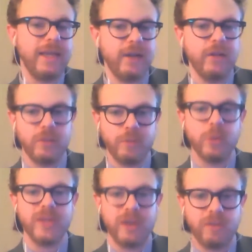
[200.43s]
you know this book
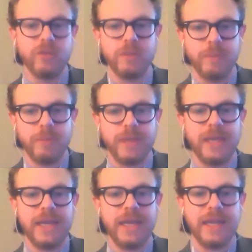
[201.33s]
was helpful to me
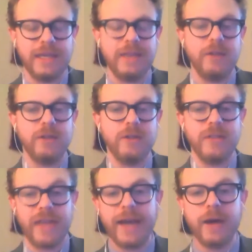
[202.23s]
and here's how
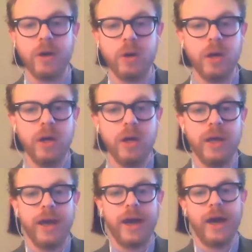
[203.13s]
um, and
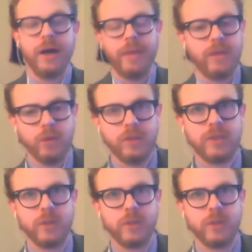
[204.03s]
those sorts of